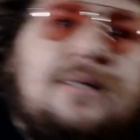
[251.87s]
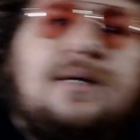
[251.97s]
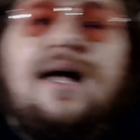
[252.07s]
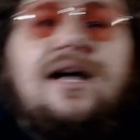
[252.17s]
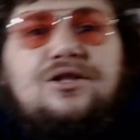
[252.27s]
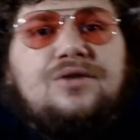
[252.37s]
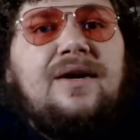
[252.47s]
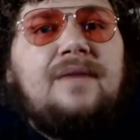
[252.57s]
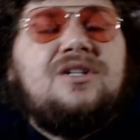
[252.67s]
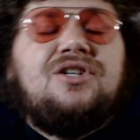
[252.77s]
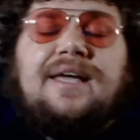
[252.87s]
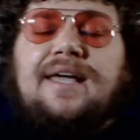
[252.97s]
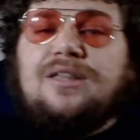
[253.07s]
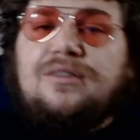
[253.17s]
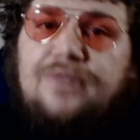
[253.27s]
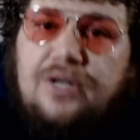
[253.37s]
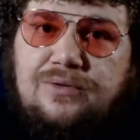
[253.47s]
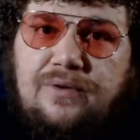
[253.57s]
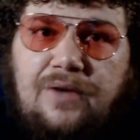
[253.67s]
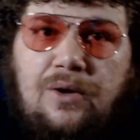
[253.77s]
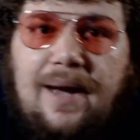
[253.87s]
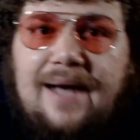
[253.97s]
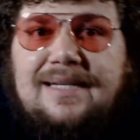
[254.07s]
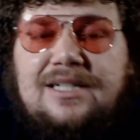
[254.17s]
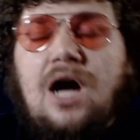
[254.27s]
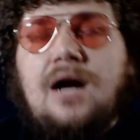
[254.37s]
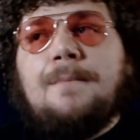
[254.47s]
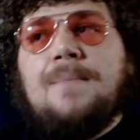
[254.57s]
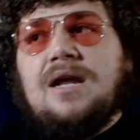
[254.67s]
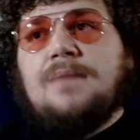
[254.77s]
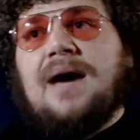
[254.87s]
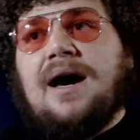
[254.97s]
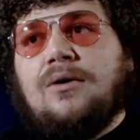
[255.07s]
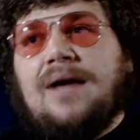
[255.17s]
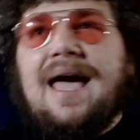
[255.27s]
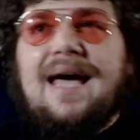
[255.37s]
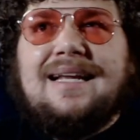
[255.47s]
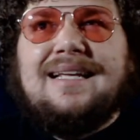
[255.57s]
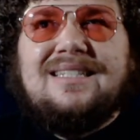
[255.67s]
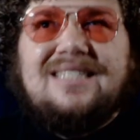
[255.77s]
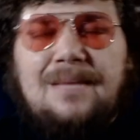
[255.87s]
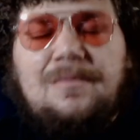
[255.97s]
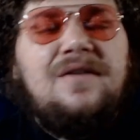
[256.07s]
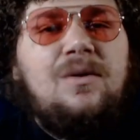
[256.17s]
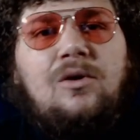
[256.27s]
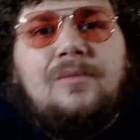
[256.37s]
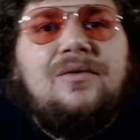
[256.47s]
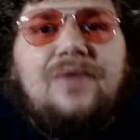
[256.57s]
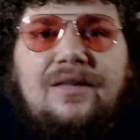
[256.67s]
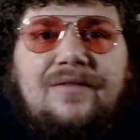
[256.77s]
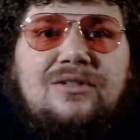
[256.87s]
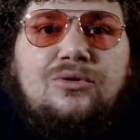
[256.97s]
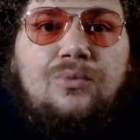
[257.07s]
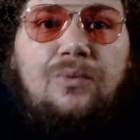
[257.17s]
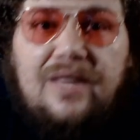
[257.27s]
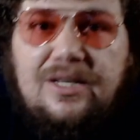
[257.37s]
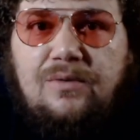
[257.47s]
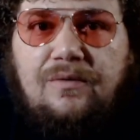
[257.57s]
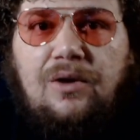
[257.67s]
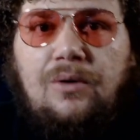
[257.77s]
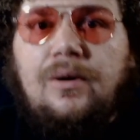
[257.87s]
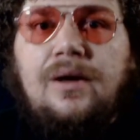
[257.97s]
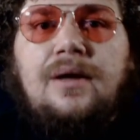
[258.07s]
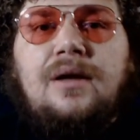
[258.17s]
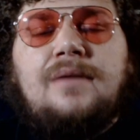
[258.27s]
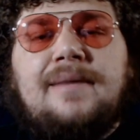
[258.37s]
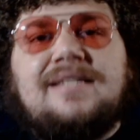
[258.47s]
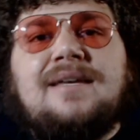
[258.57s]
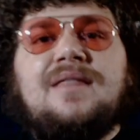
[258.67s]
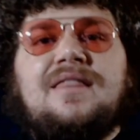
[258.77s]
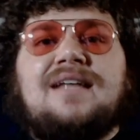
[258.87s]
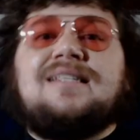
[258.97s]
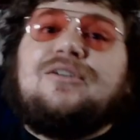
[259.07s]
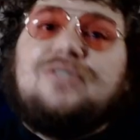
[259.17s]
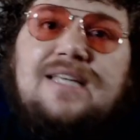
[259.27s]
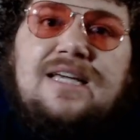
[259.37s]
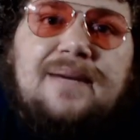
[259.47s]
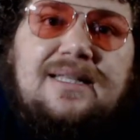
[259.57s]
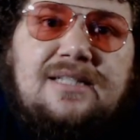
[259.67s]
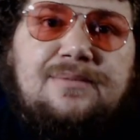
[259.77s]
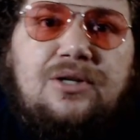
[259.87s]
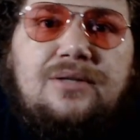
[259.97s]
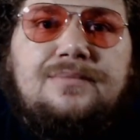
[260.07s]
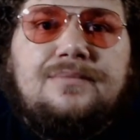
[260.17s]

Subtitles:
I also recommend checking out the first review, as I talk a bit about, and some of it will be relevant to this review, about some of the things I critique about this book.